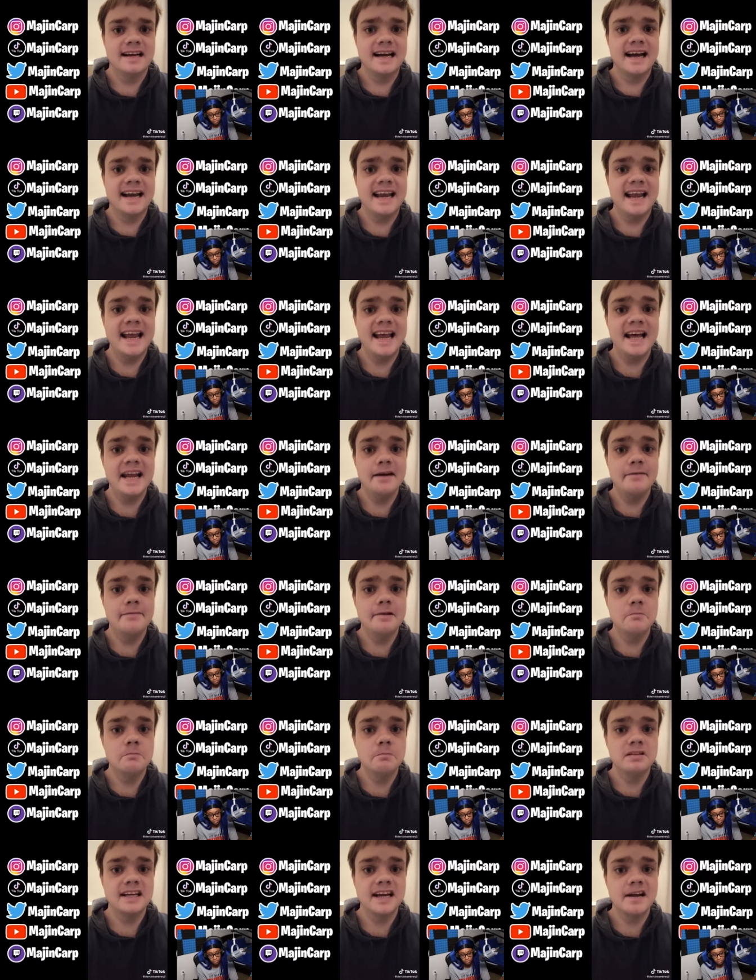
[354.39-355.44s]
Like I
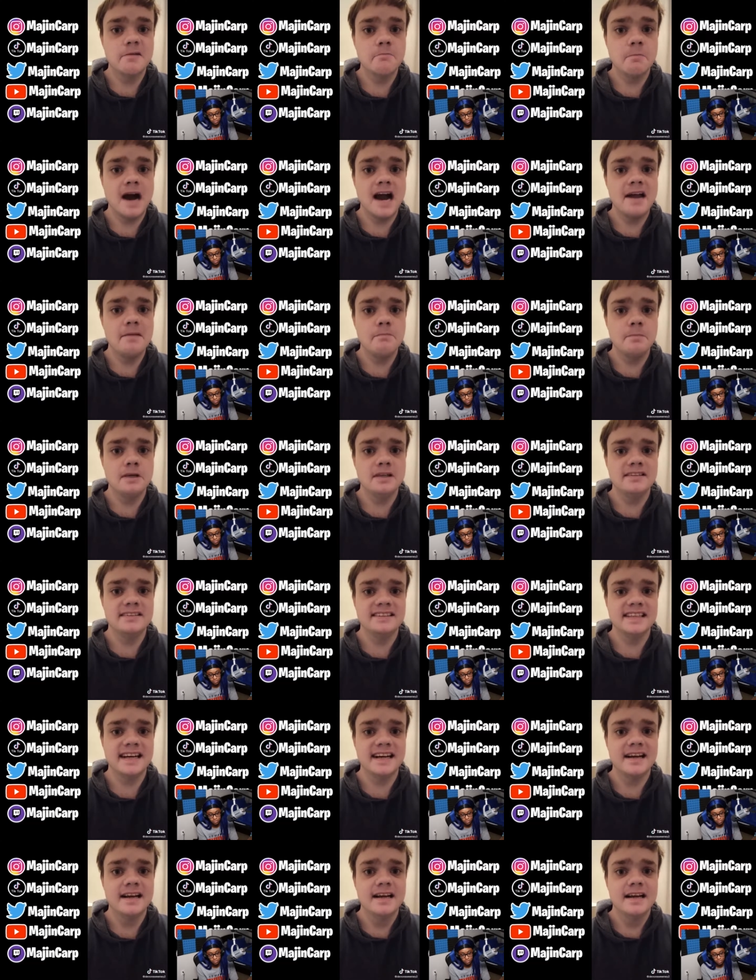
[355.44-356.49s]
can't even play my
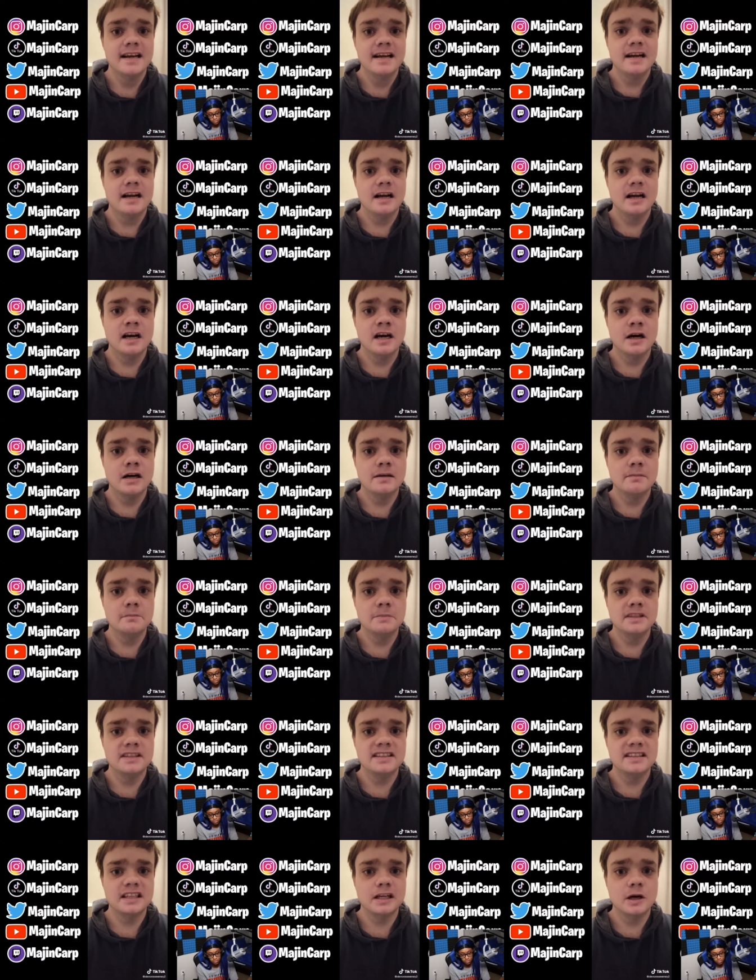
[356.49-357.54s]
music because
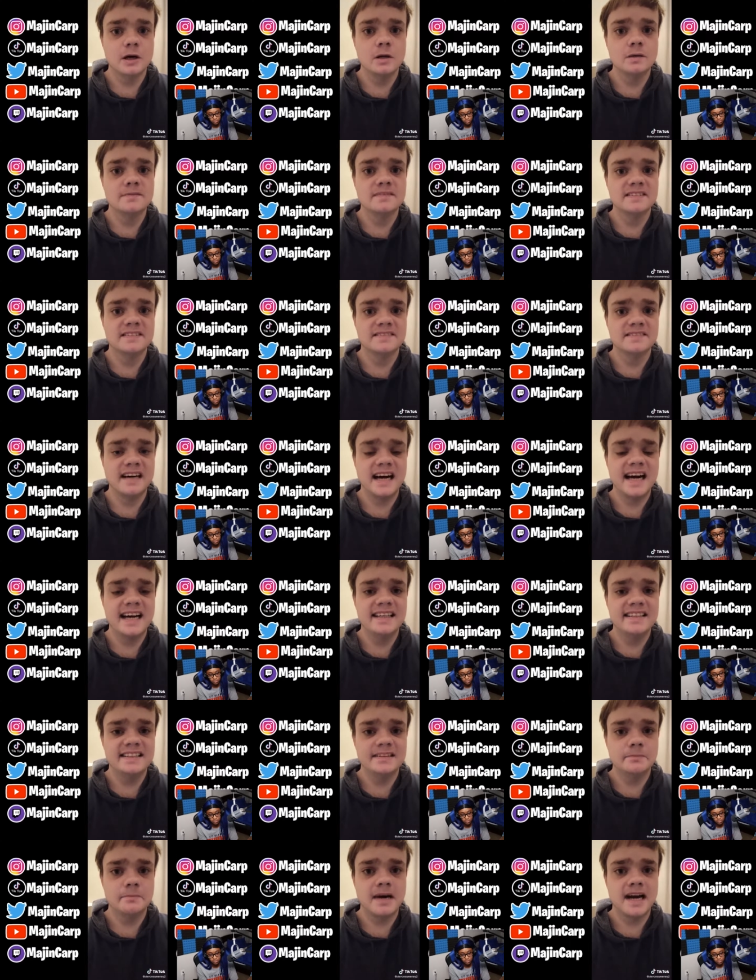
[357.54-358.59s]
her music
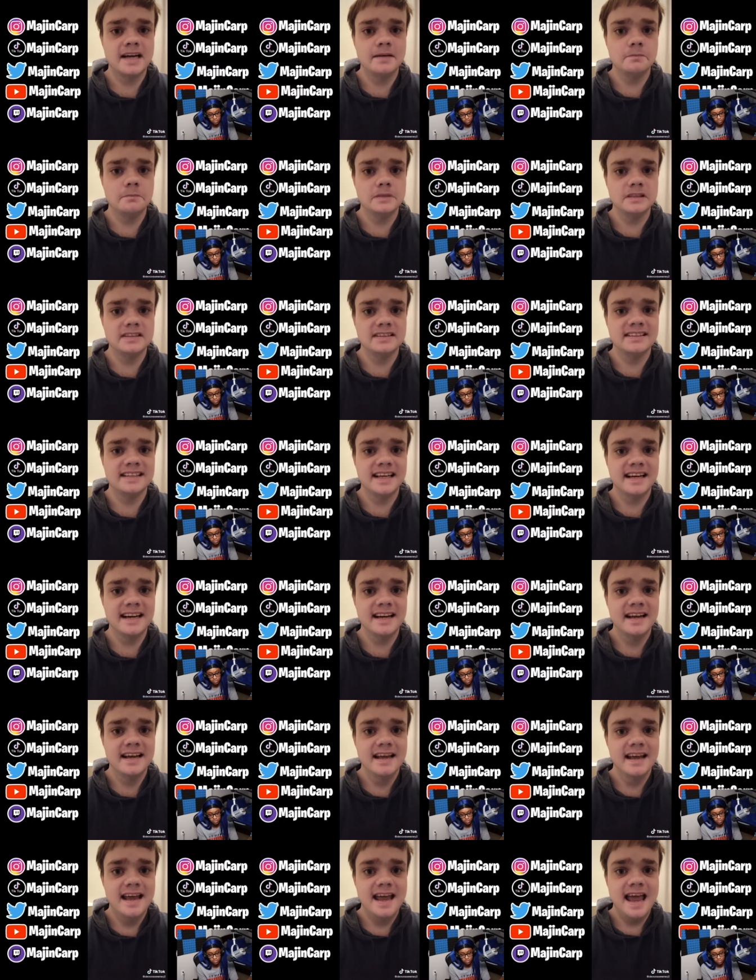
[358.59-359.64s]
overrides my
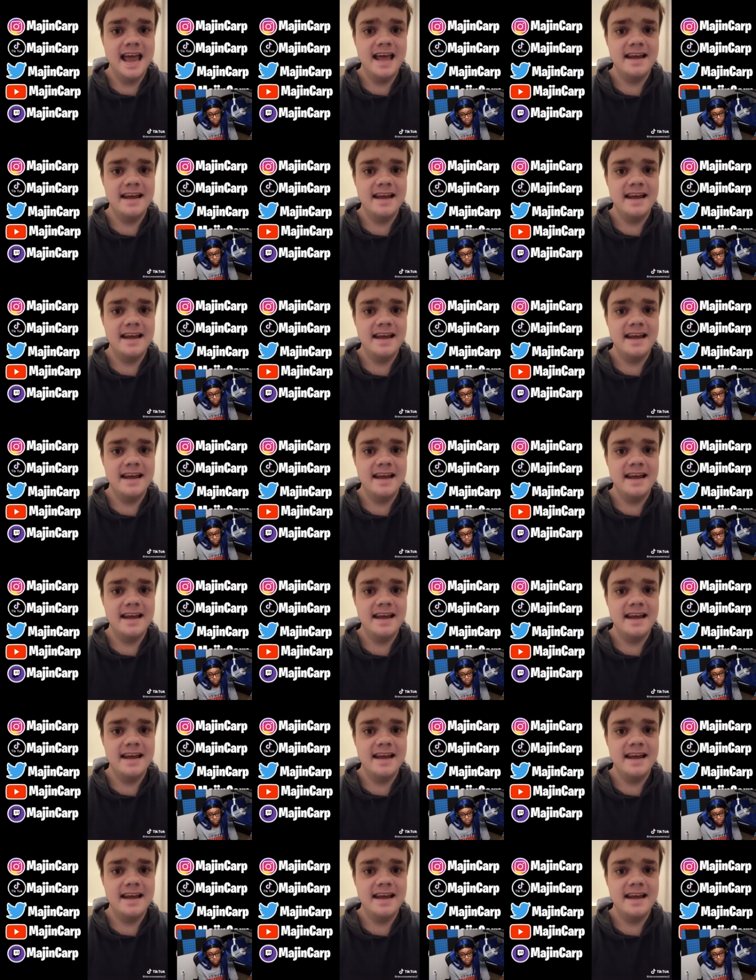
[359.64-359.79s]
music